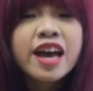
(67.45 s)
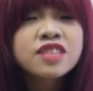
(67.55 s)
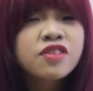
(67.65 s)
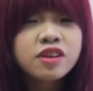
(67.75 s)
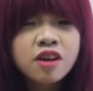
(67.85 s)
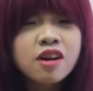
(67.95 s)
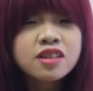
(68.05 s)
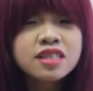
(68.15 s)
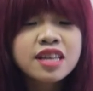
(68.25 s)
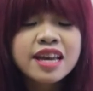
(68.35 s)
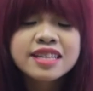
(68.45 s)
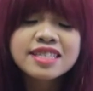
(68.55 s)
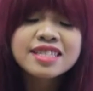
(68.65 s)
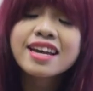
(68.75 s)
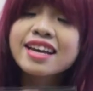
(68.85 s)
As for the cons,
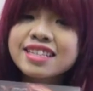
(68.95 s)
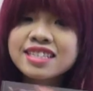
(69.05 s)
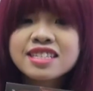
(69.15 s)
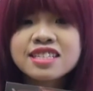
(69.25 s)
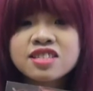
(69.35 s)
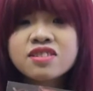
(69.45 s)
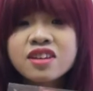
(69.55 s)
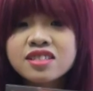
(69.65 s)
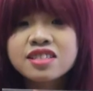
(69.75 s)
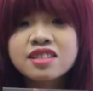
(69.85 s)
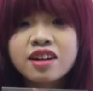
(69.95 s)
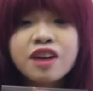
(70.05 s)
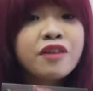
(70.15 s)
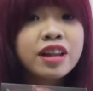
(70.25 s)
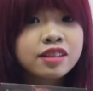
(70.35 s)
since the SSD is still considered
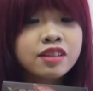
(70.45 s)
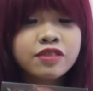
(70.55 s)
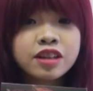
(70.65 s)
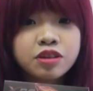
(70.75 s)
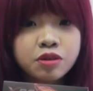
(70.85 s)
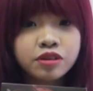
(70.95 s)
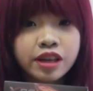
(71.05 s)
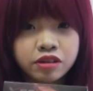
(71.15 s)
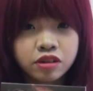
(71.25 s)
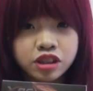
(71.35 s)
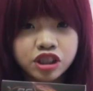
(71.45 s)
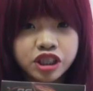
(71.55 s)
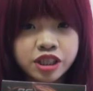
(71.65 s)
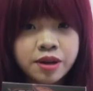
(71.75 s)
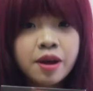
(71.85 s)
a relatively new
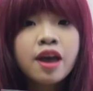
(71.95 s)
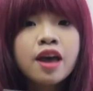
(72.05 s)
technology,